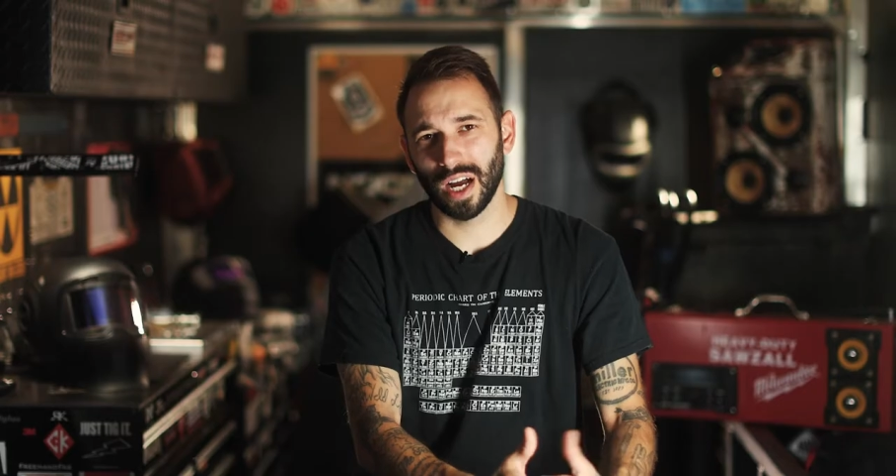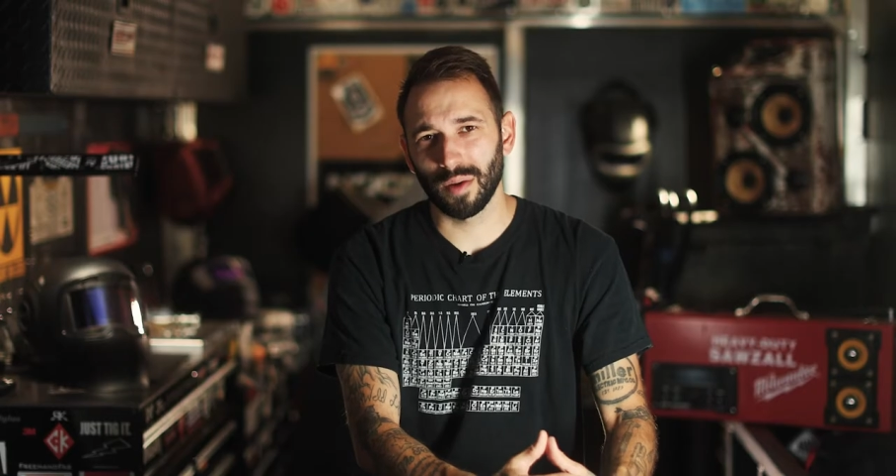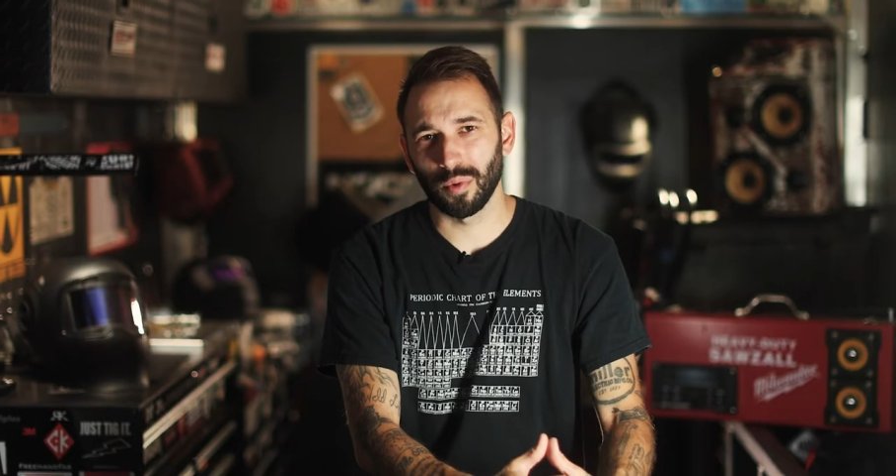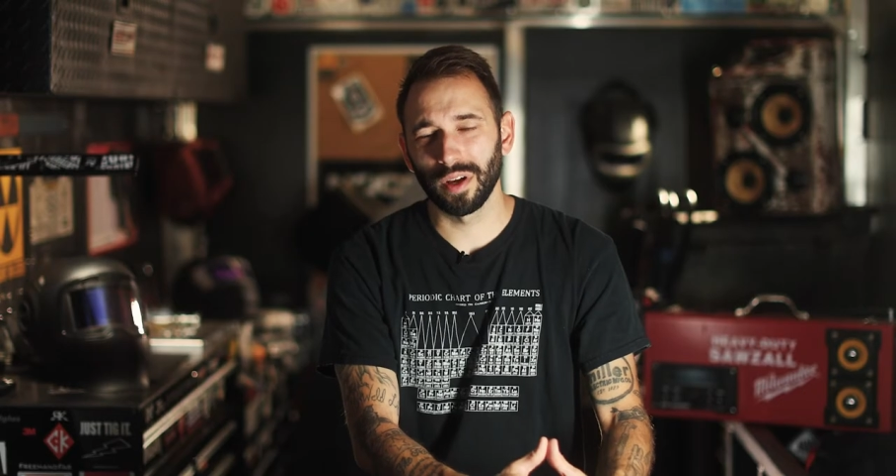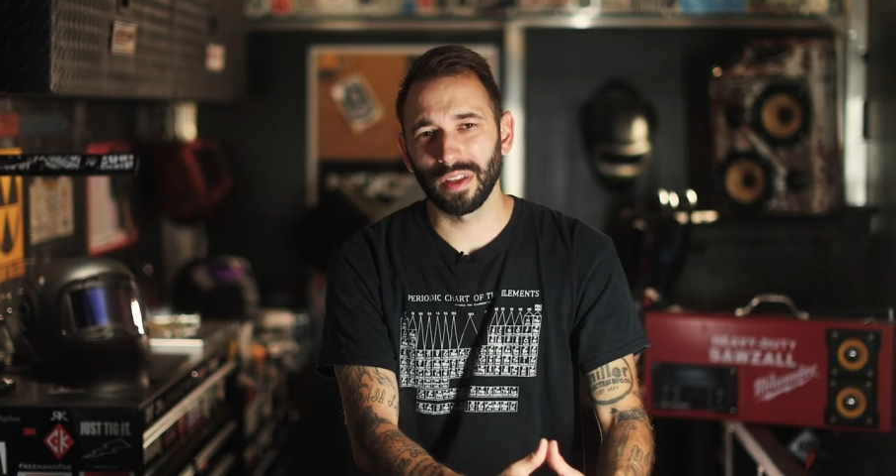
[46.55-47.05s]

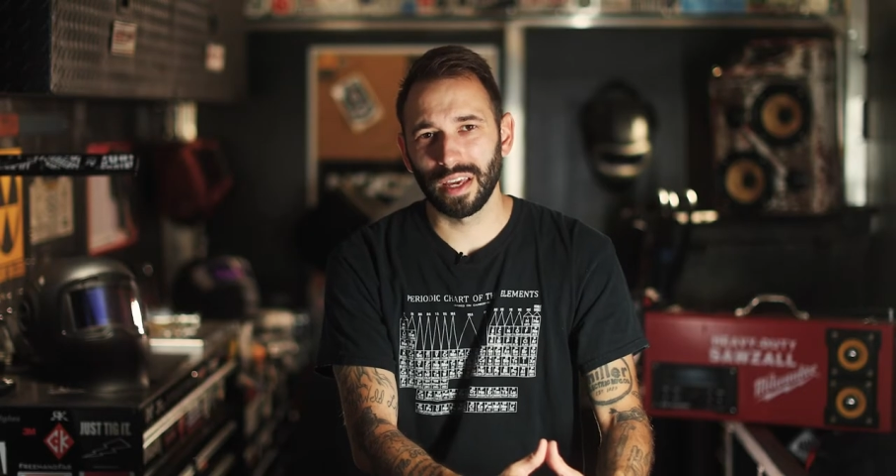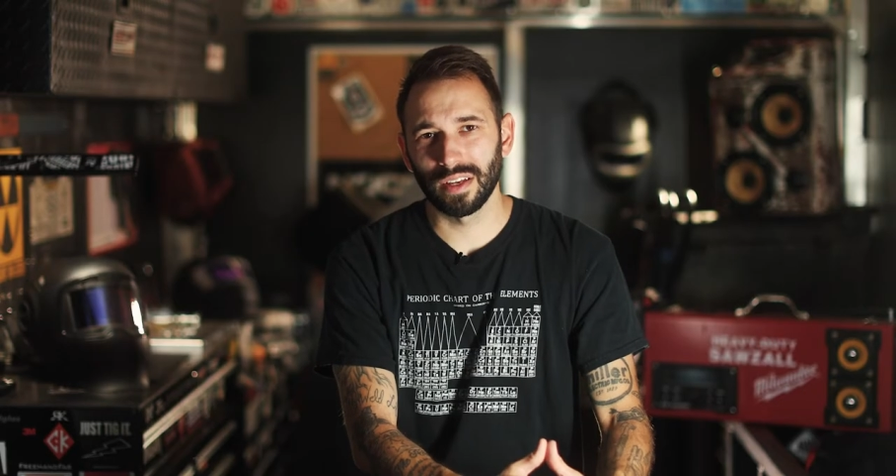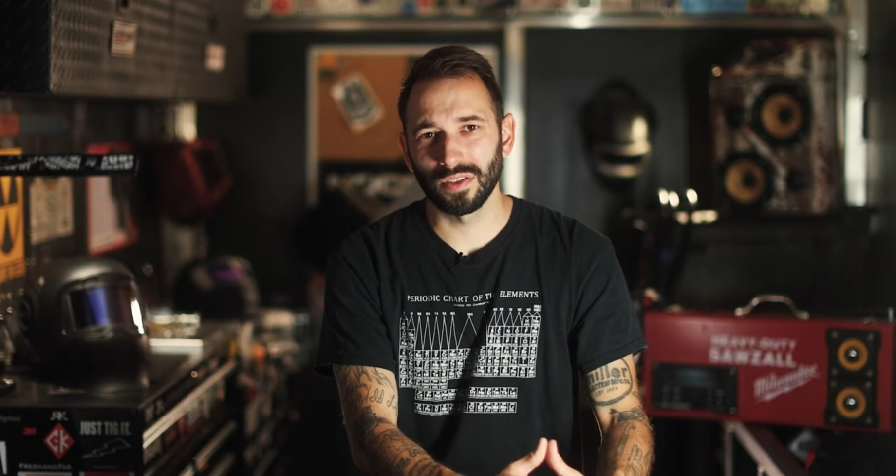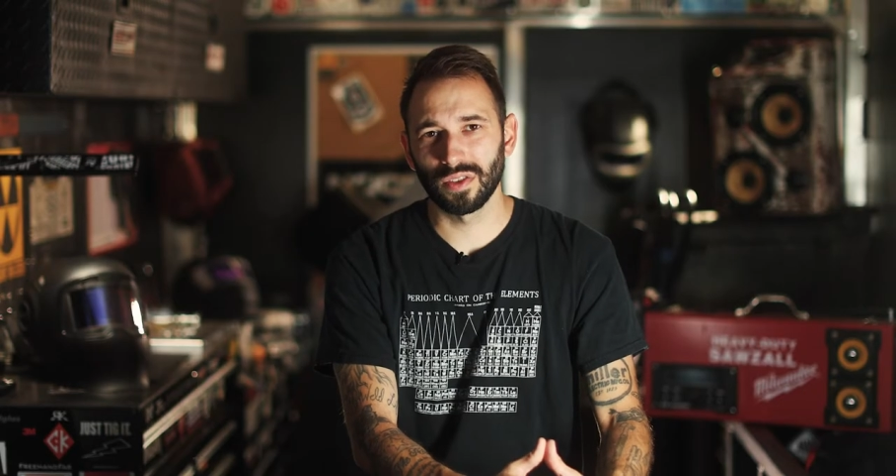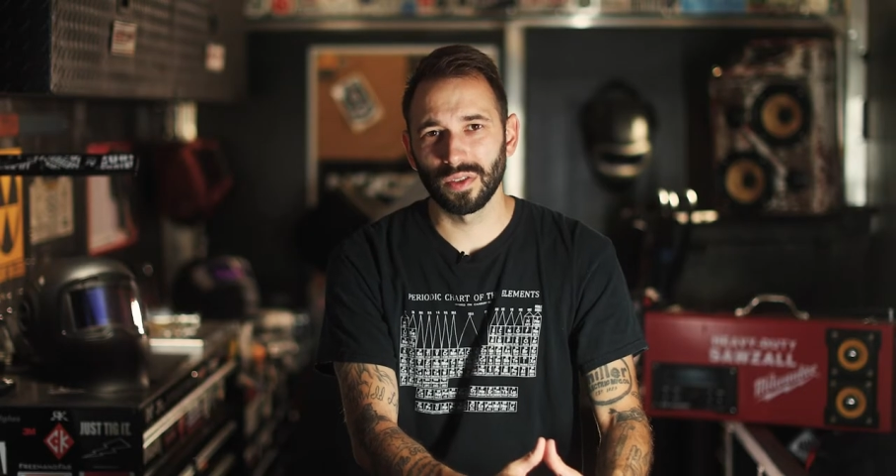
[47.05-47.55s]
job really
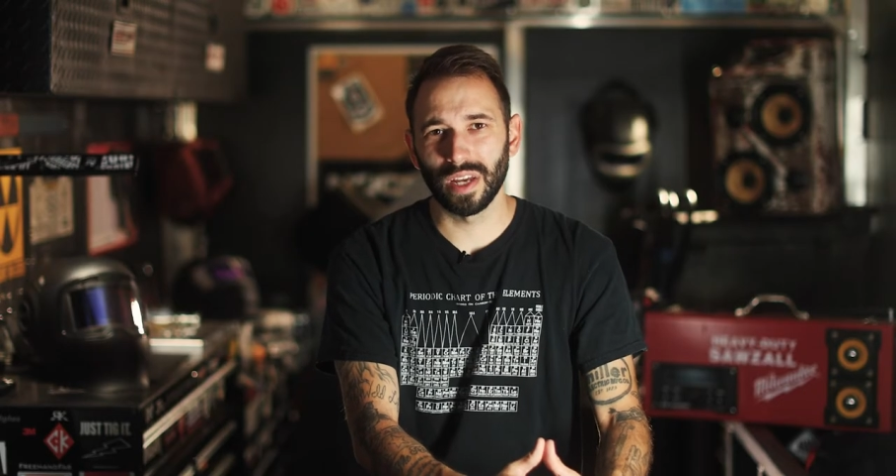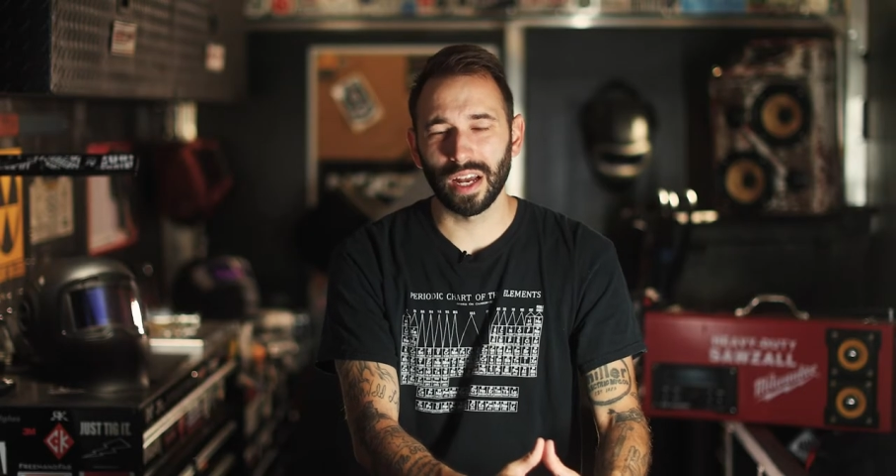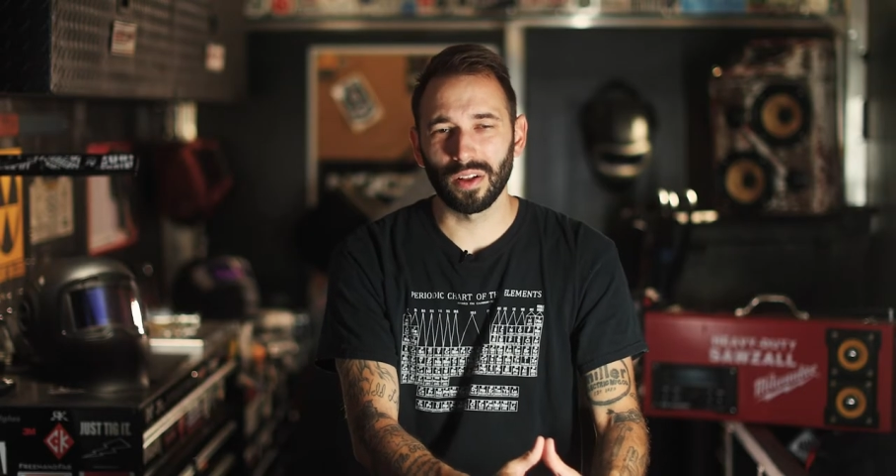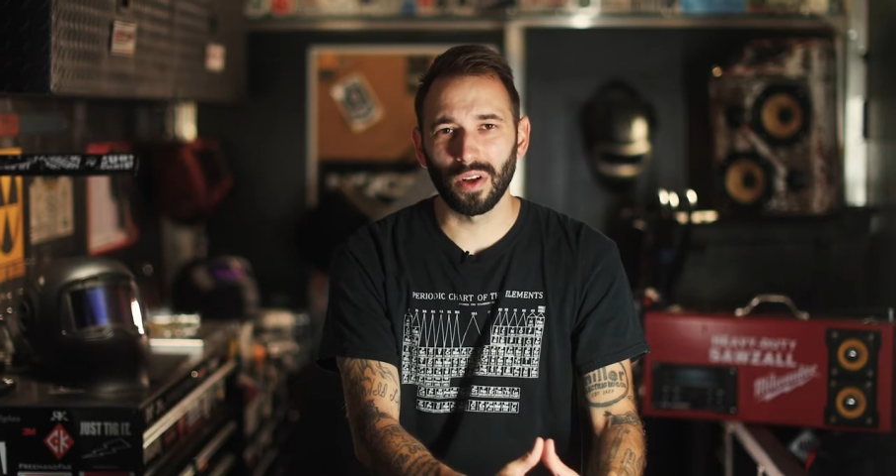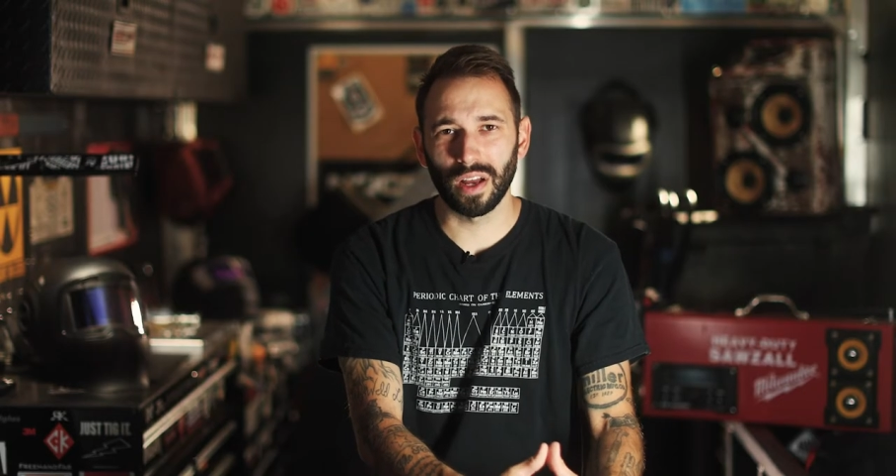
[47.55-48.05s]
is to
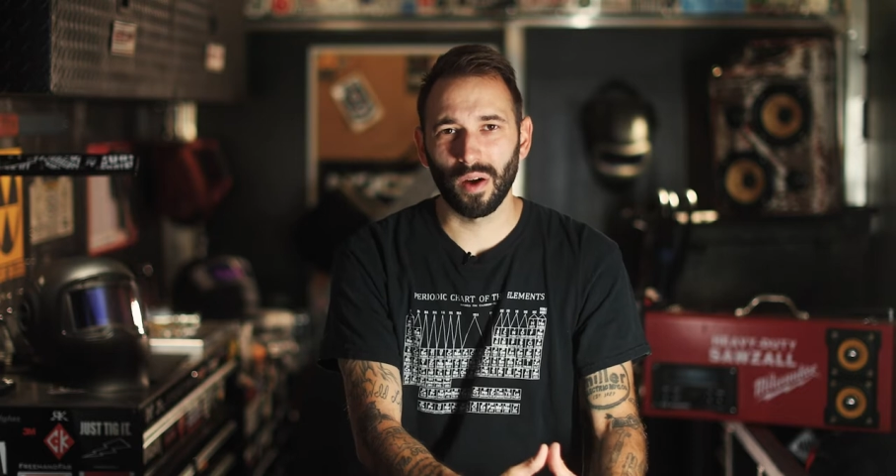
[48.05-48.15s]
take a look